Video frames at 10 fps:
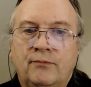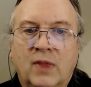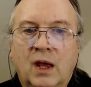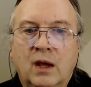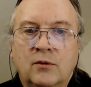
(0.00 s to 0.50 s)

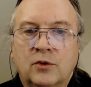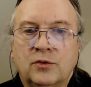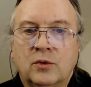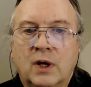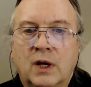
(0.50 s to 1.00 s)
I've also
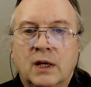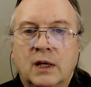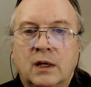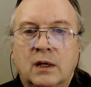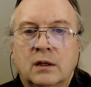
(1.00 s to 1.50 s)
got
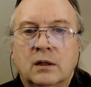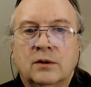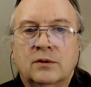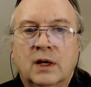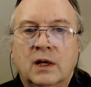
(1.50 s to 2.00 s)
a
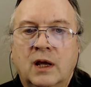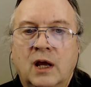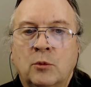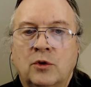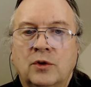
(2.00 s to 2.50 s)
second
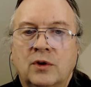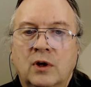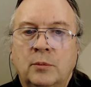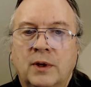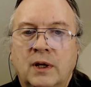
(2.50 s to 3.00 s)
camera hooked
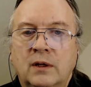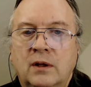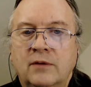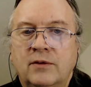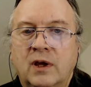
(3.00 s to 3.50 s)
up, a
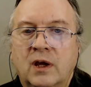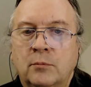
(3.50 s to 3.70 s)
life cam.